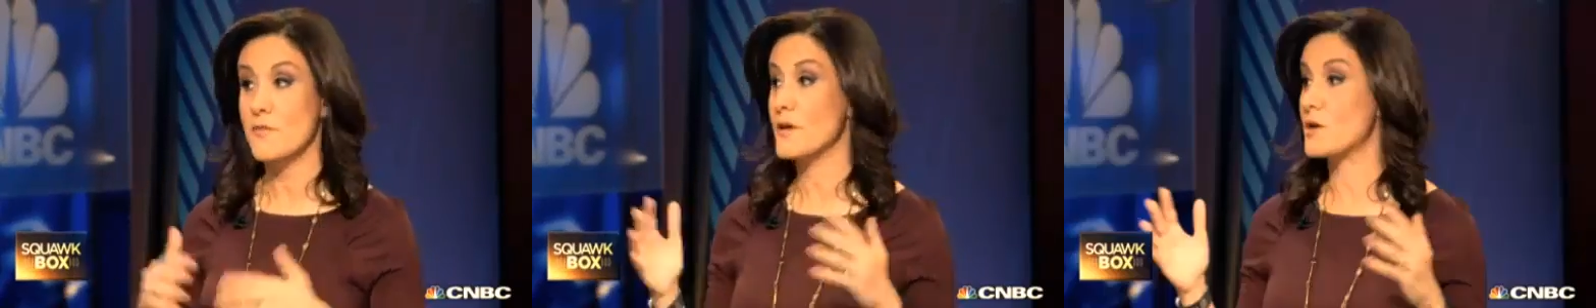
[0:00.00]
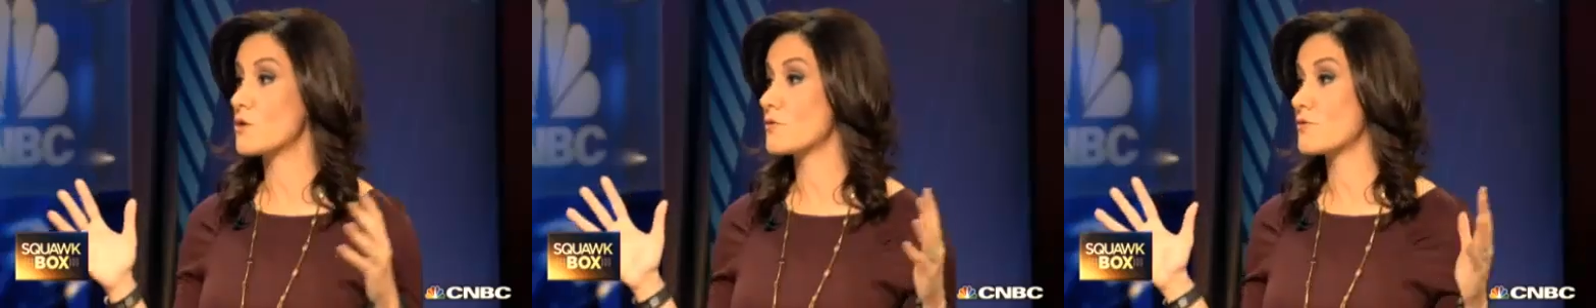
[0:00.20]

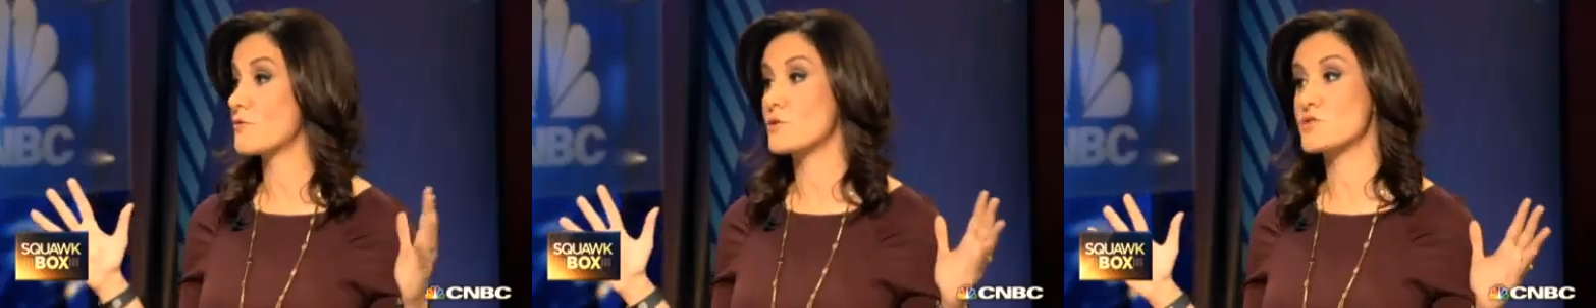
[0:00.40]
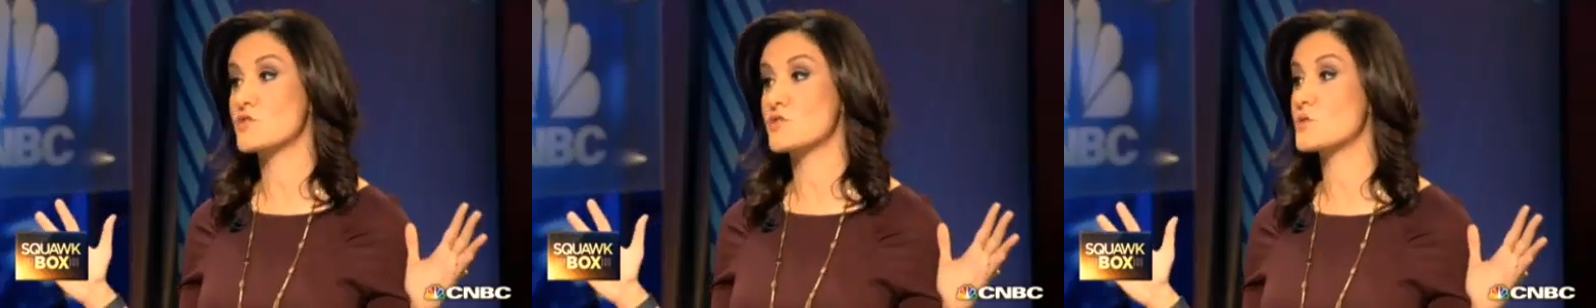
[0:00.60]
They could
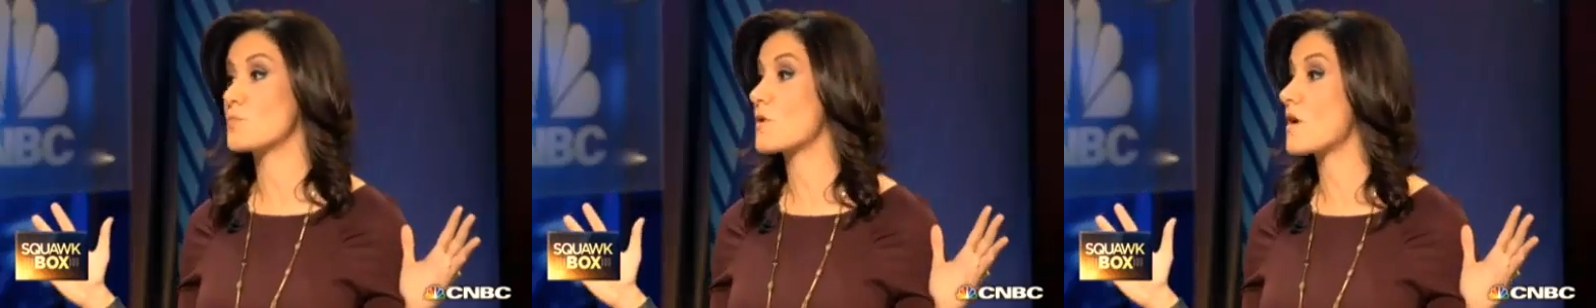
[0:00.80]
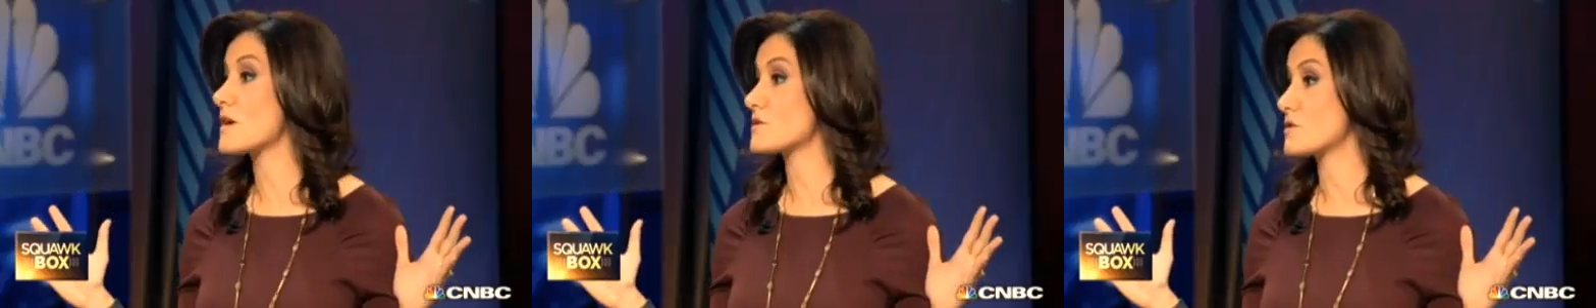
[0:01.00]
throw us a
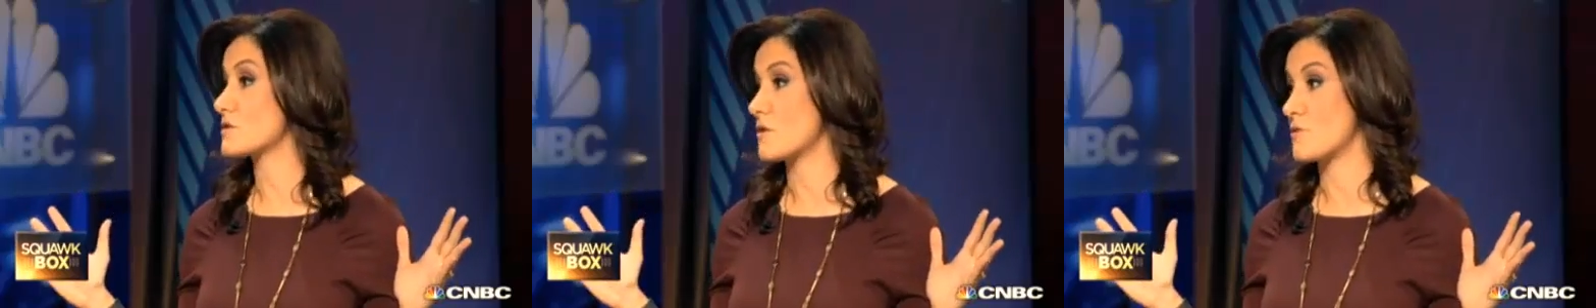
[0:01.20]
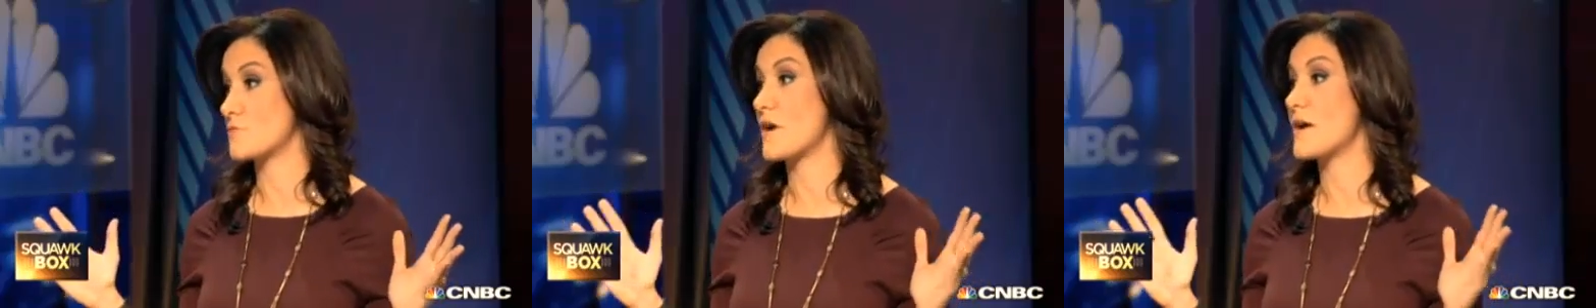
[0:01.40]
surprise,
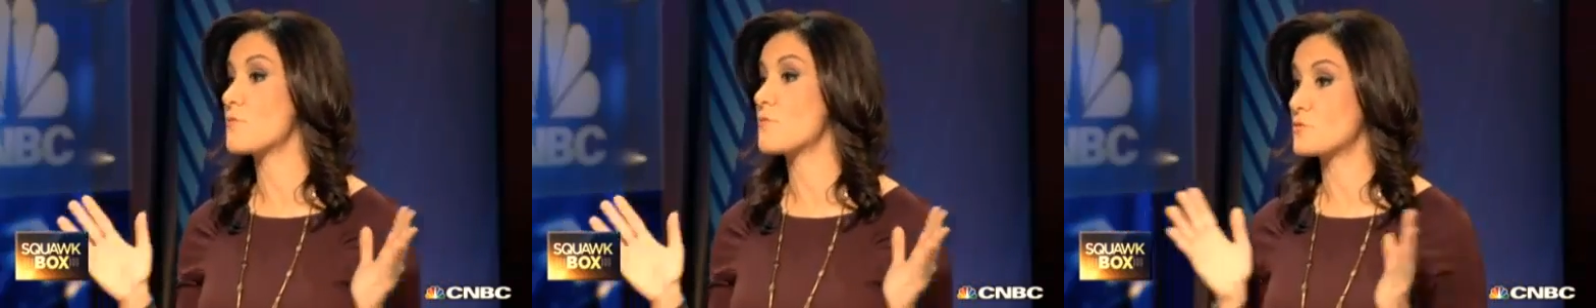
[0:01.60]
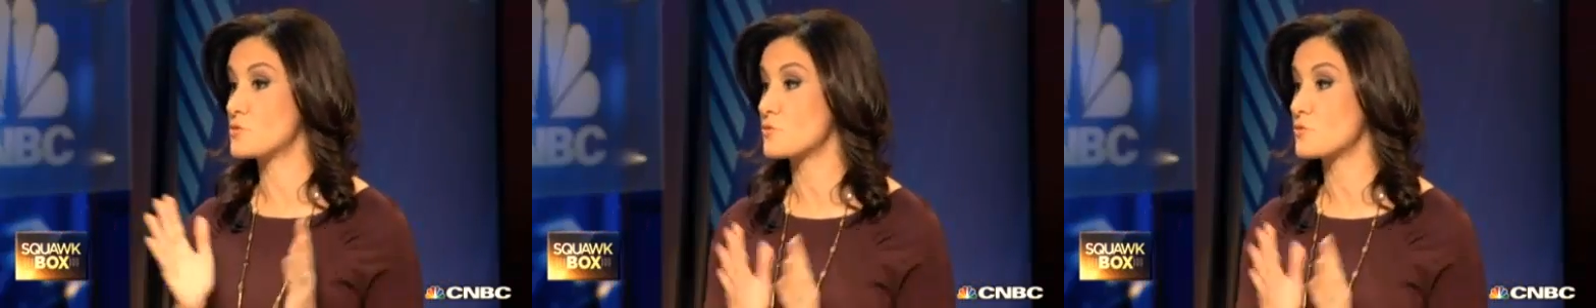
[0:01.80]
though, right,